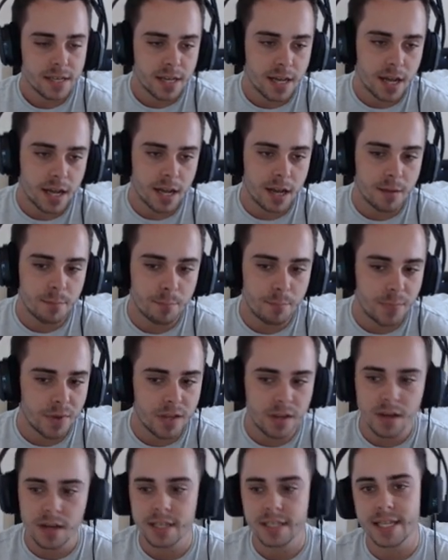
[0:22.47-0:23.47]
Um, but
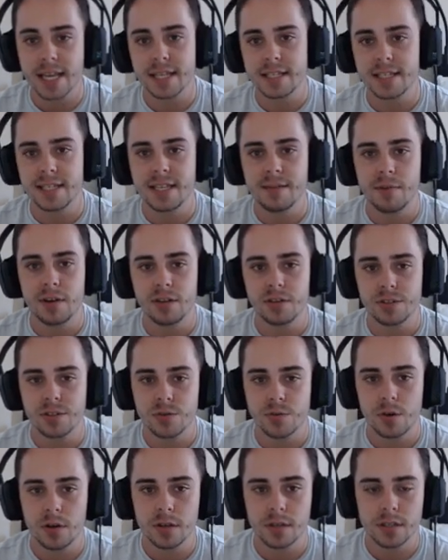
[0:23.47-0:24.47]
you guys get to see my whole
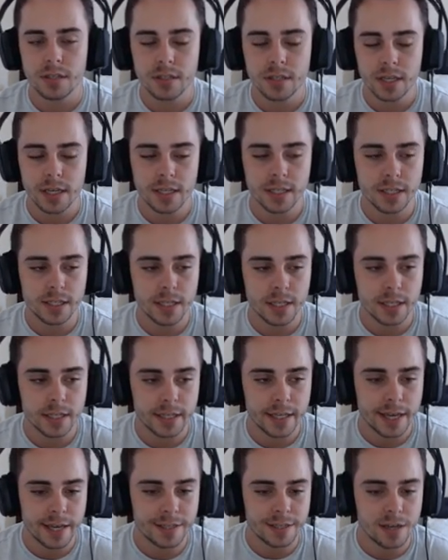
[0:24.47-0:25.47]
squad and uh,
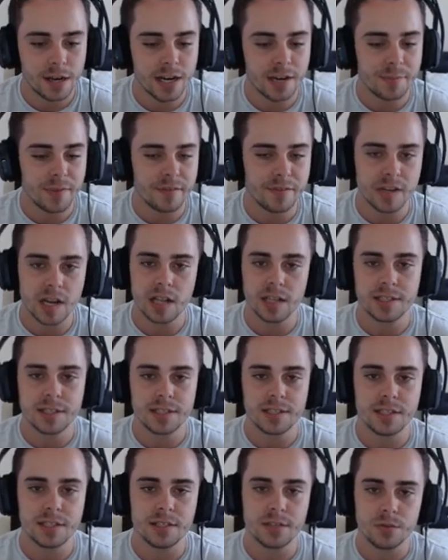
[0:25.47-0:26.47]
get a tiny bit of
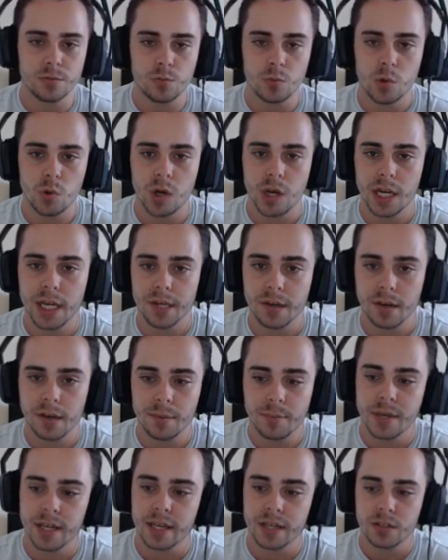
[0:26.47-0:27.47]
analysis as to why I
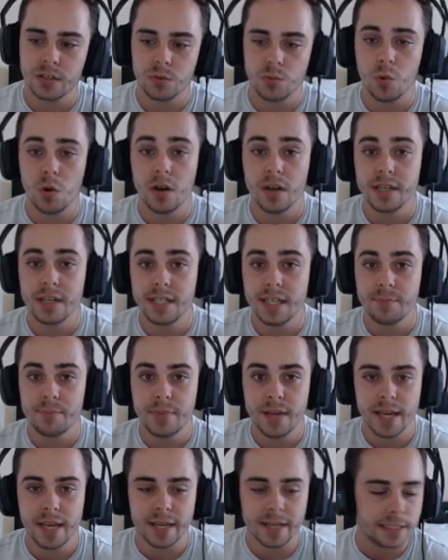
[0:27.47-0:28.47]
picked what I did
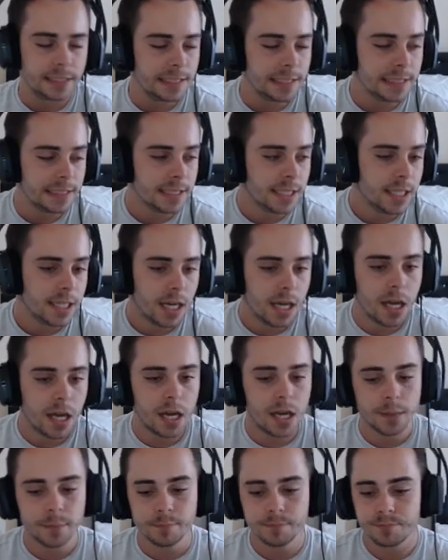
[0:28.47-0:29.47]
pick.
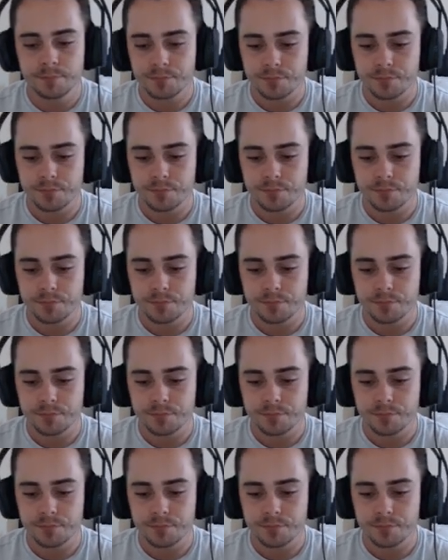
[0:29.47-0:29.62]
Um,